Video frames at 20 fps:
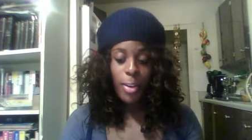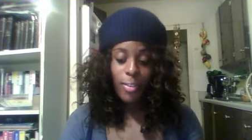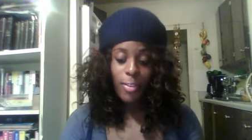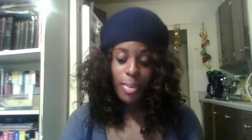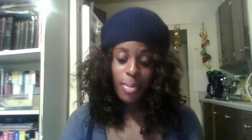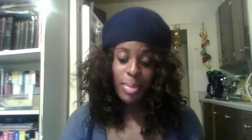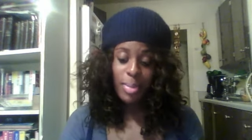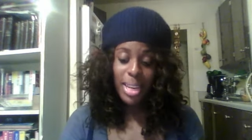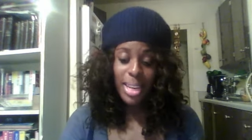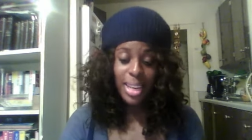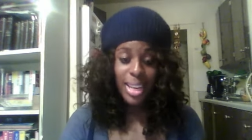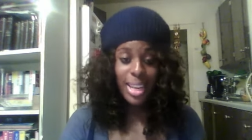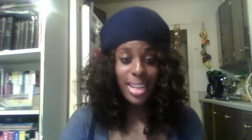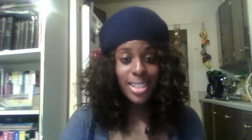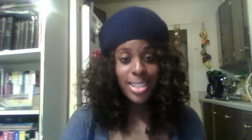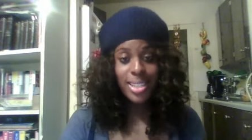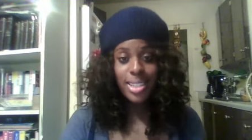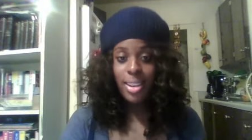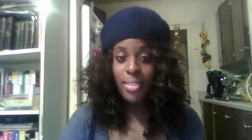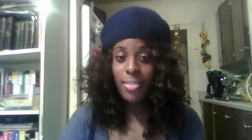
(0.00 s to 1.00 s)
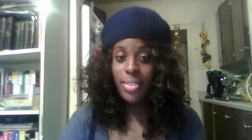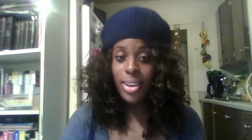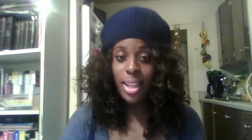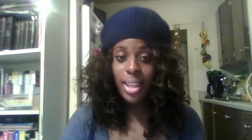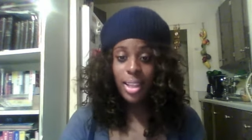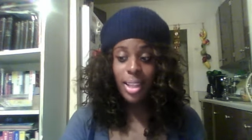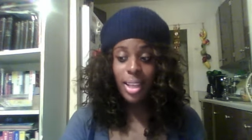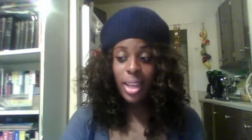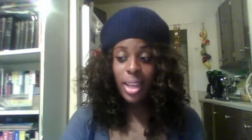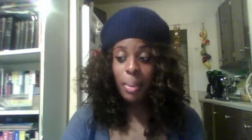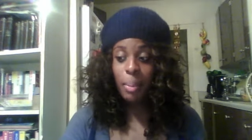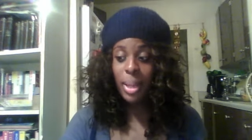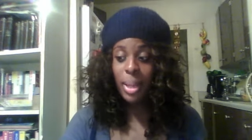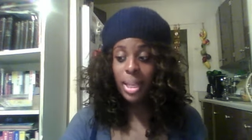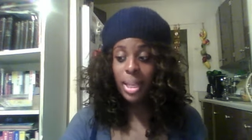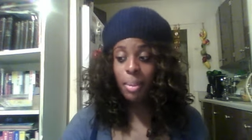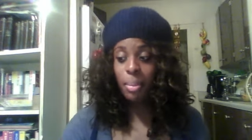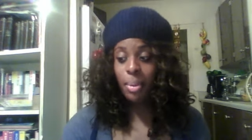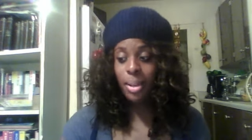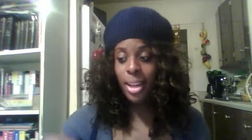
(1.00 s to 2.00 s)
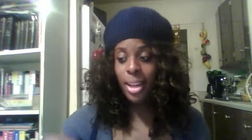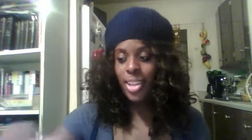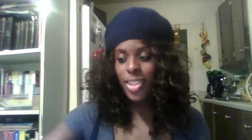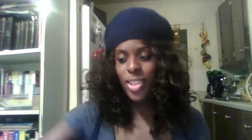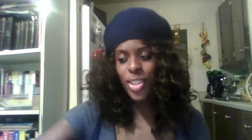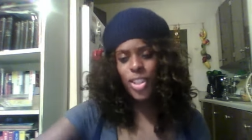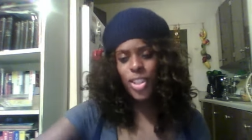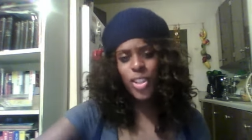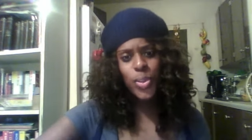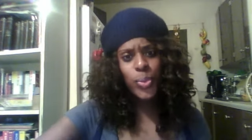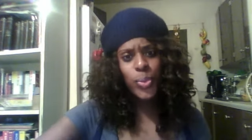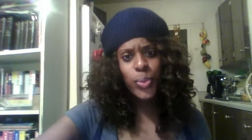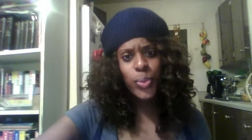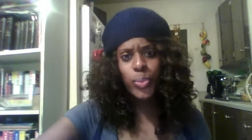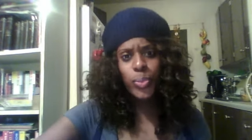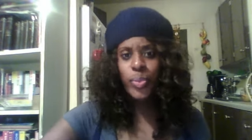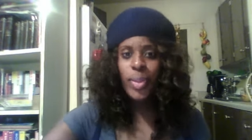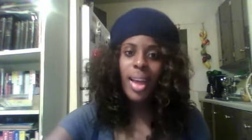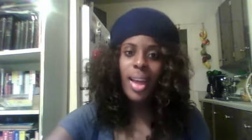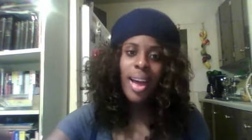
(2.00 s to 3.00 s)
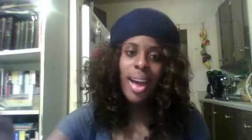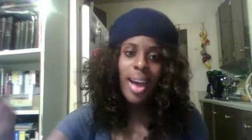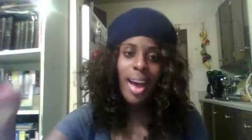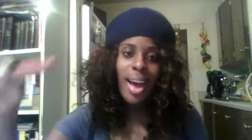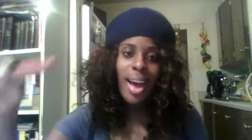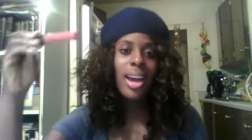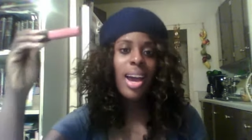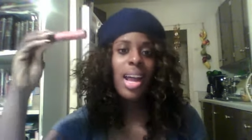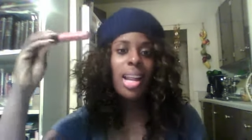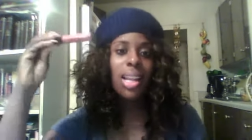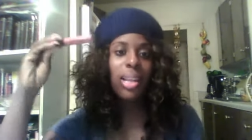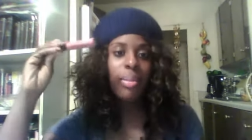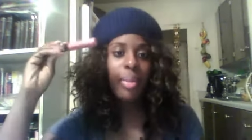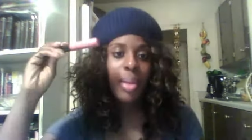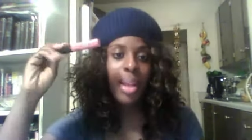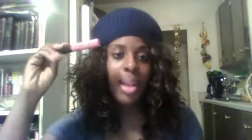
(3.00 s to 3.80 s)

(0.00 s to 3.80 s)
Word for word: For me, it's definitely going to be lip gloss. Shoot, I got a lip